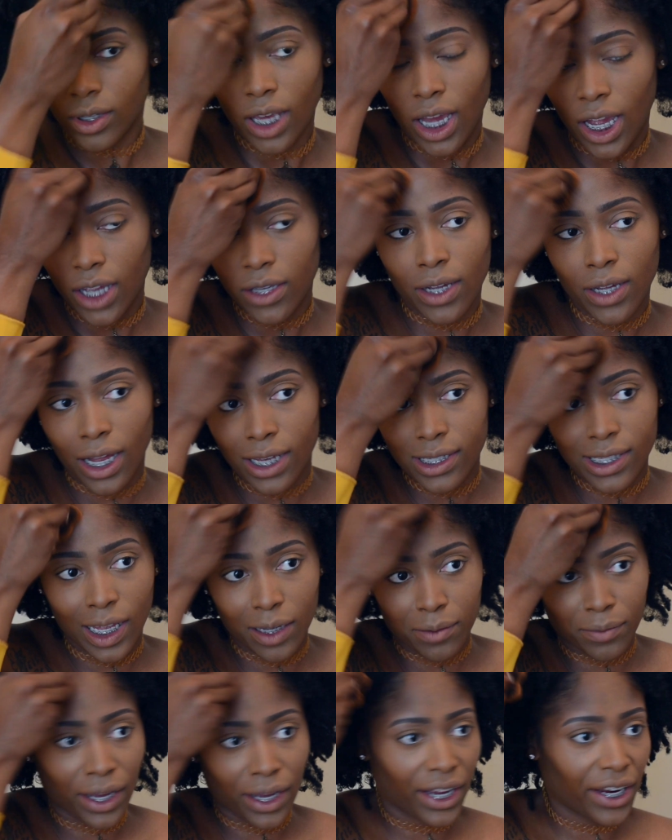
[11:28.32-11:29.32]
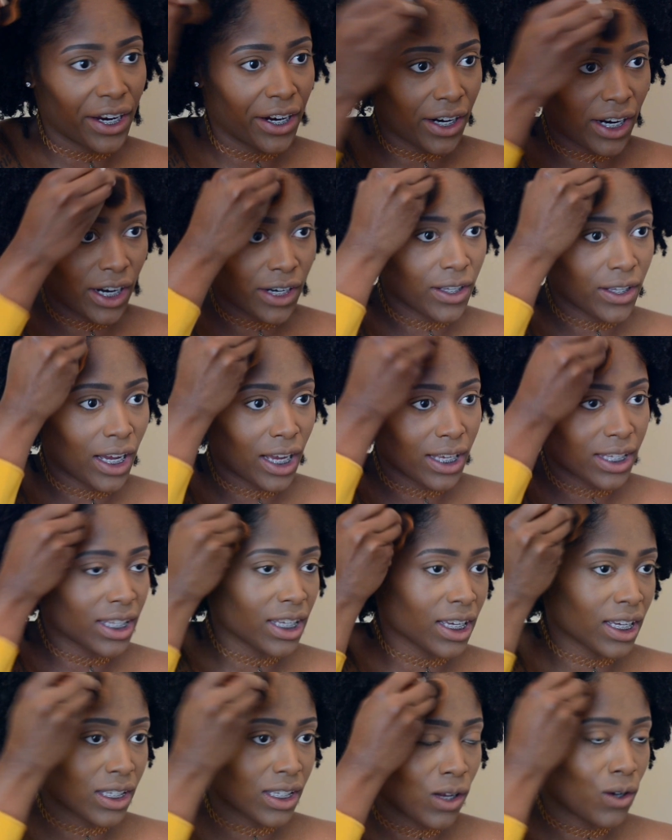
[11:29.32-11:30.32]
How you guys like my hair? How you guys
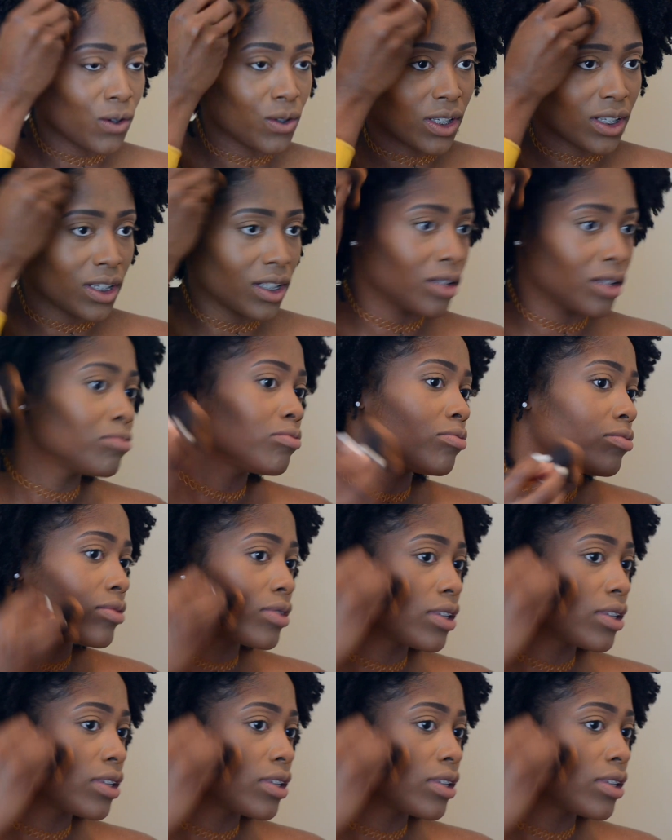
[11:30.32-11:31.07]
think it's holding up?